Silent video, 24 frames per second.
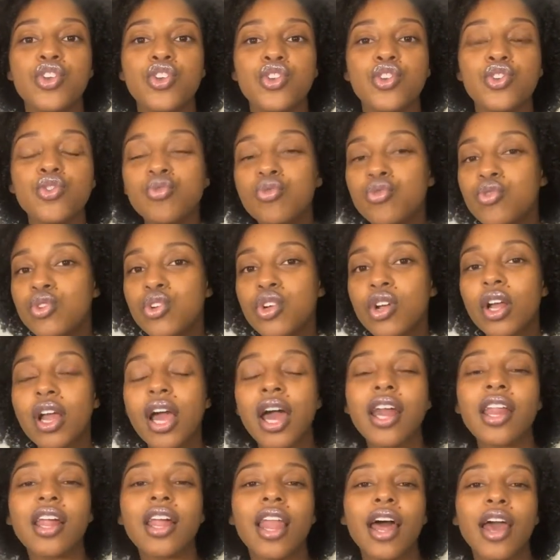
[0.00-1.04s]
you're
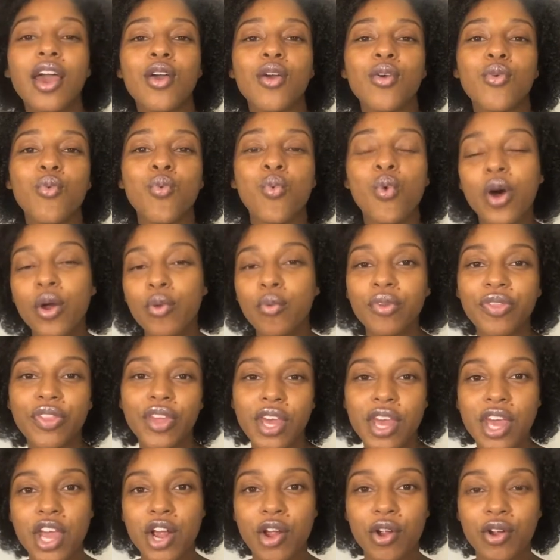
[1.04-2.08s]
kind of like one with the
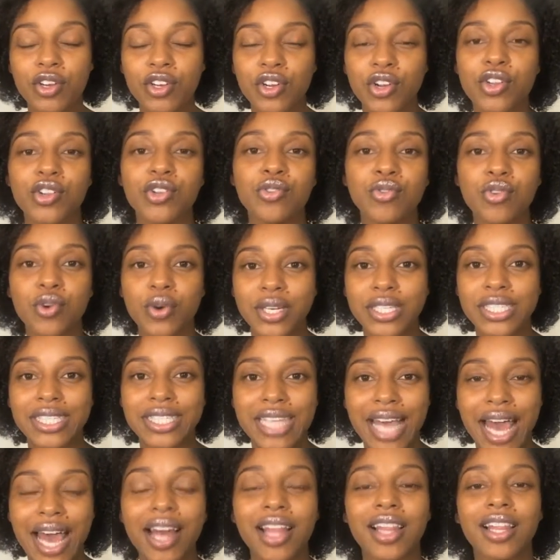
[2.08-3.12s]
character, and you know
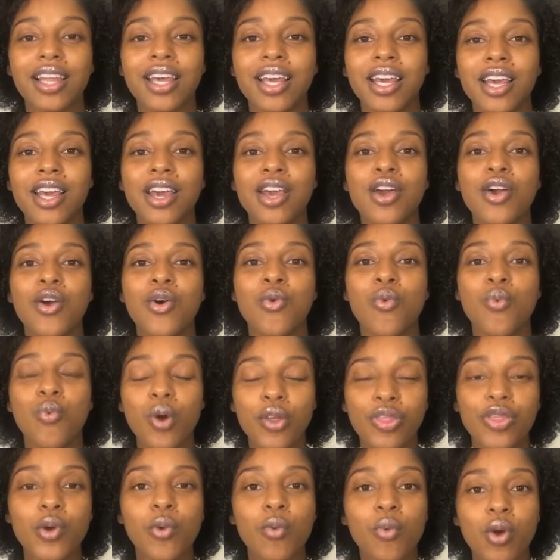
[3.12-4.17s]
exactly
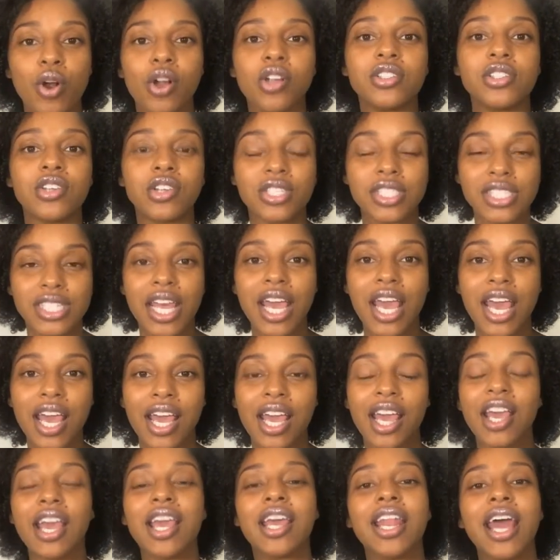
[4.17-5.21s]
what the words are saying.
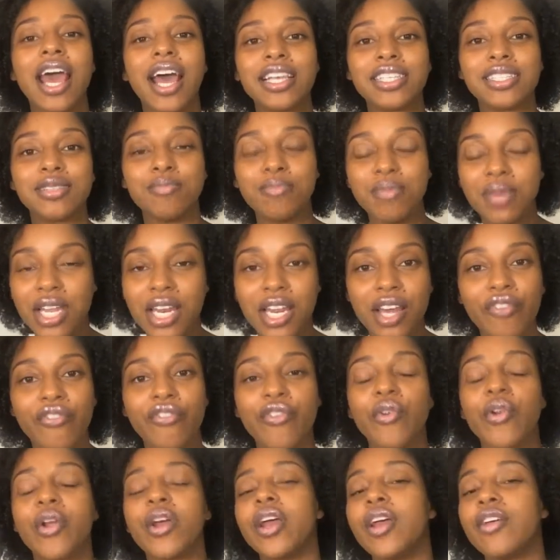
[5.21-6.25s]
It has meaning
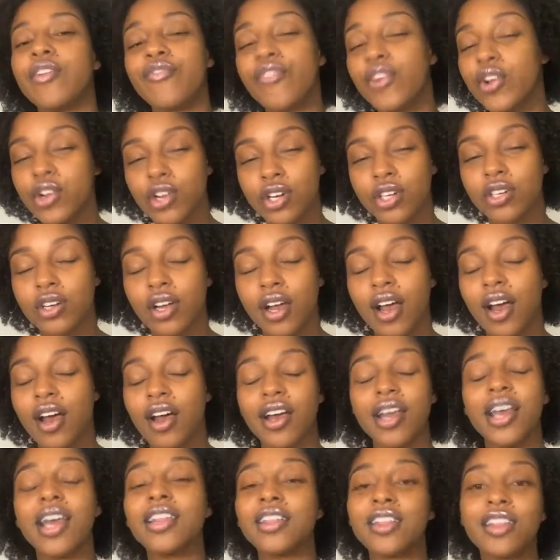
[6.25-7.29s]
for it, for your
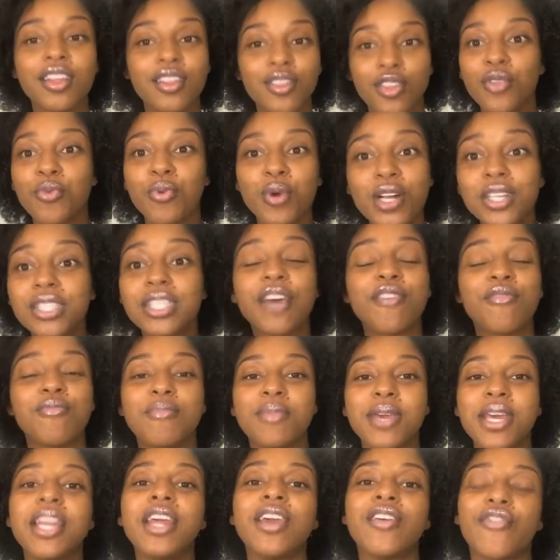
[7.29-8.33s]
the words have
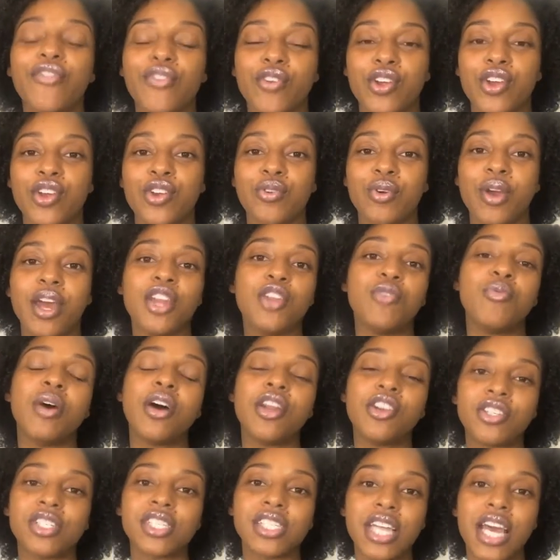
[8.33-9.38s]
meaning for you, and you
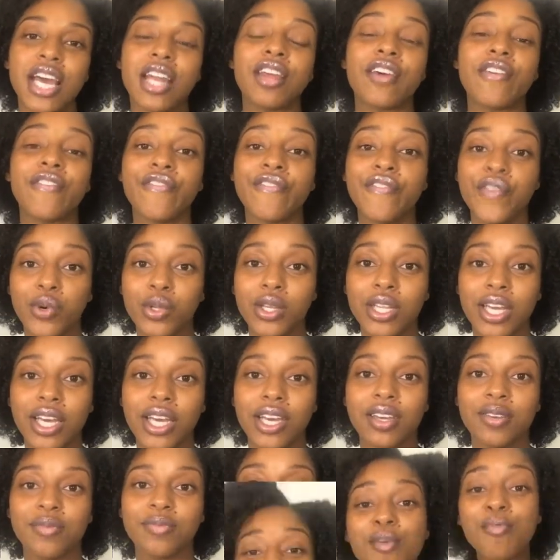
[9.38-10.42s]
understand it fully.
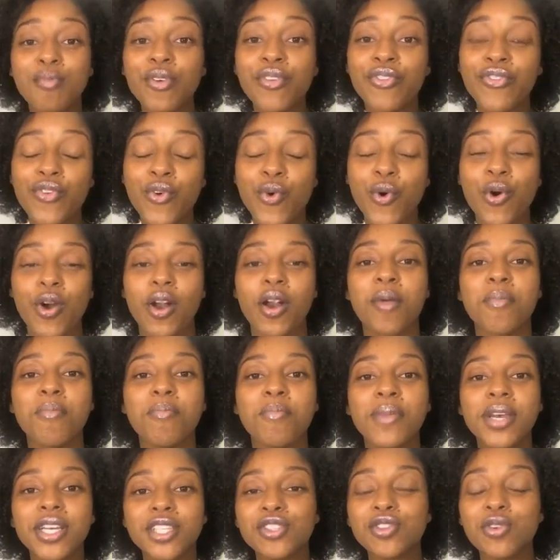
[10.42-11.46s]
Number 4,
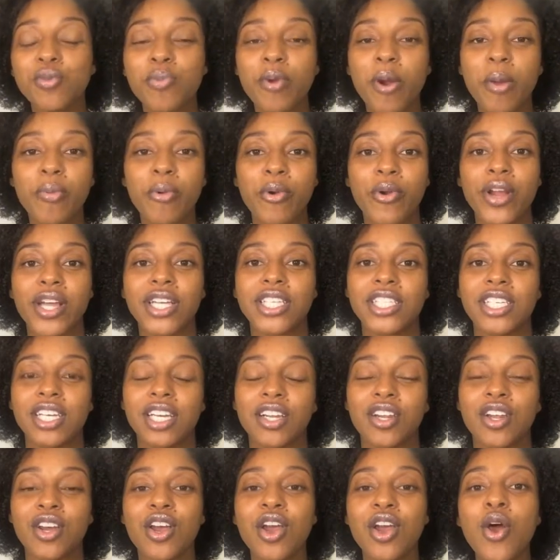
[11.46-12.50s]
mental preparation.
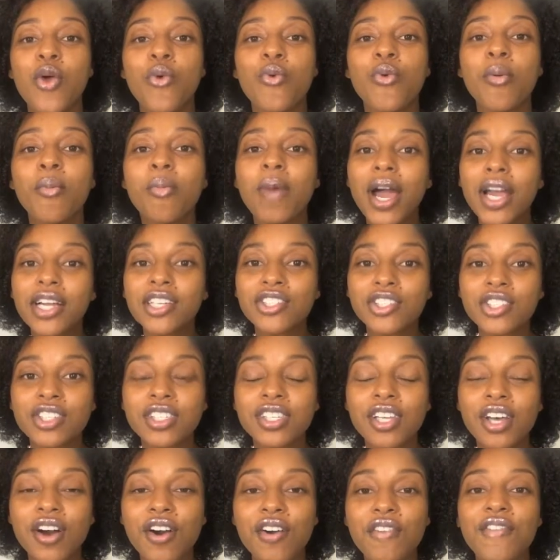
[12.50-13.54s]
Remind
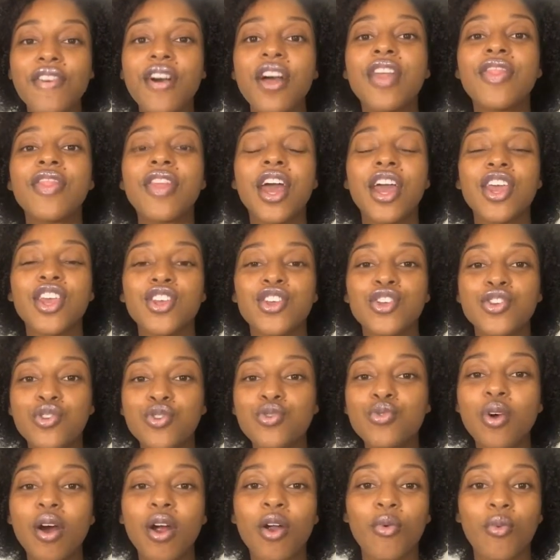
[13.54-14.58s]
yourself that
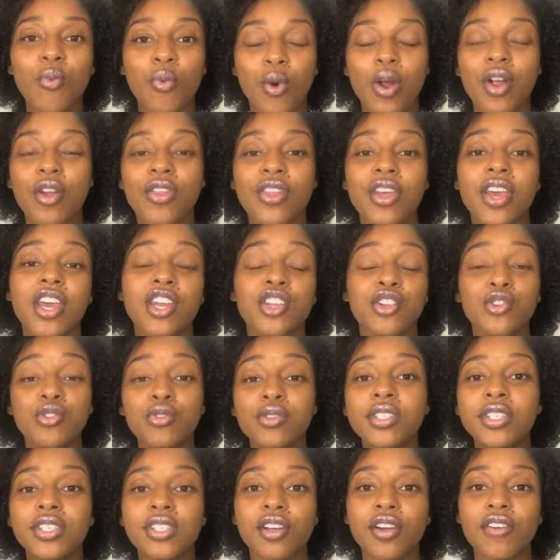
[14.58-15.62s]
you are worthy and you
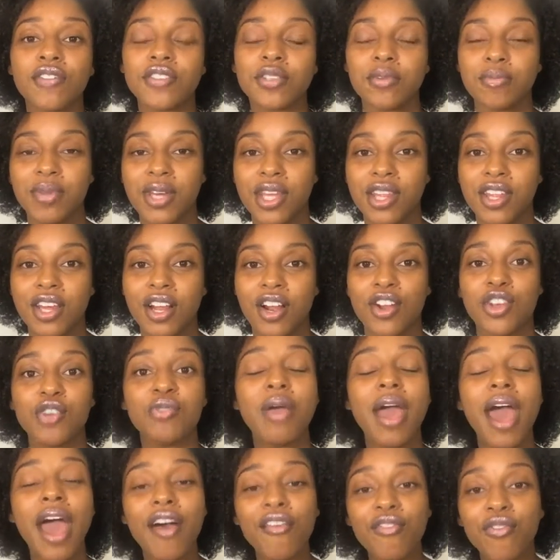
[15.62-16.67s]
deserve to be there. You
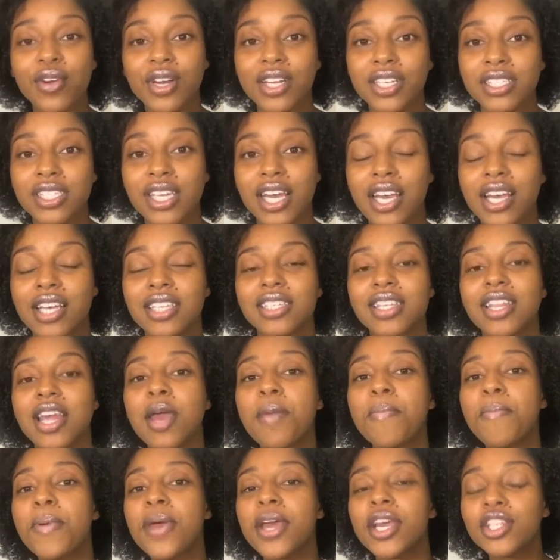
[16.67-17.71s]
have what it takes.
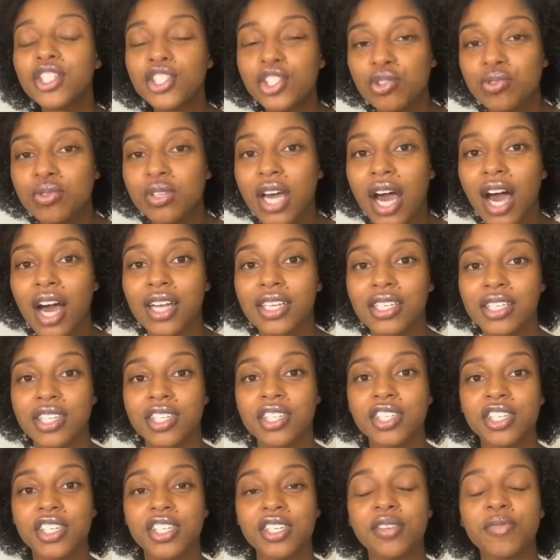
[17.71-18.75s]
They picked you to
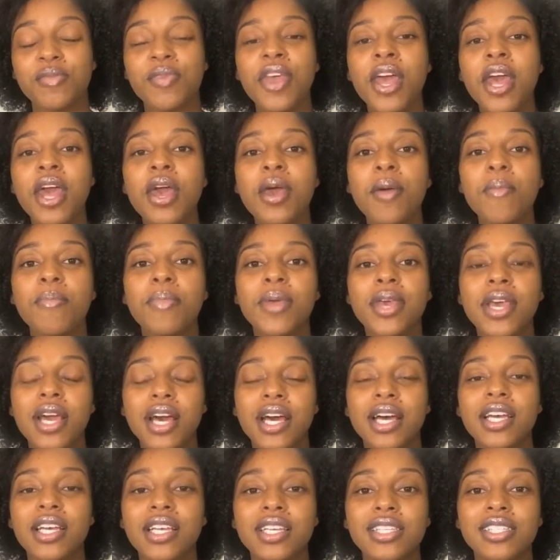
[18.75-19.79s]
audition
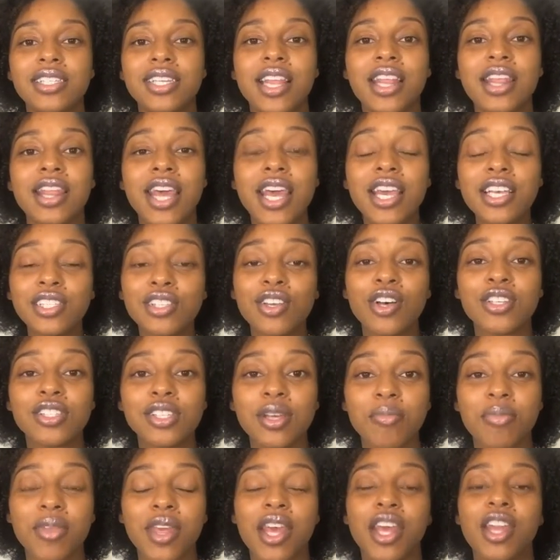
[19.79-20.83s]
because they saw
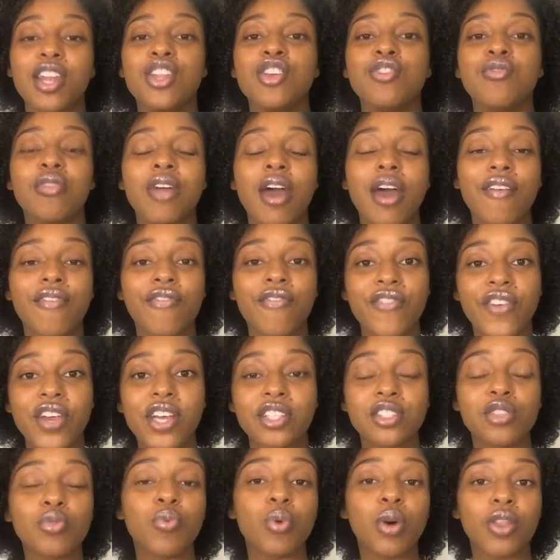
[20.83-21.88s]
something in you that
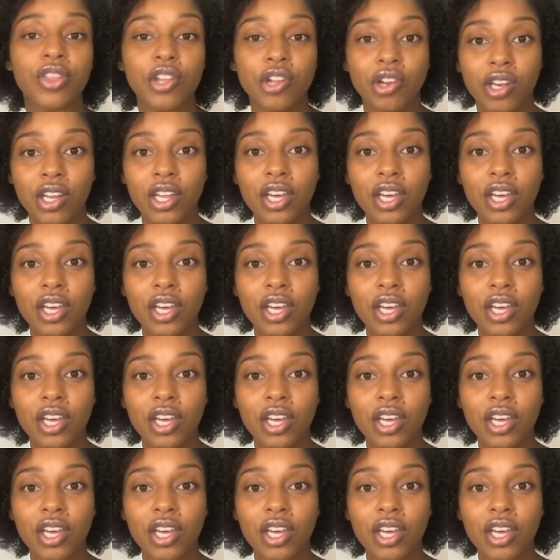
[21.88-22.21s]
fits what they're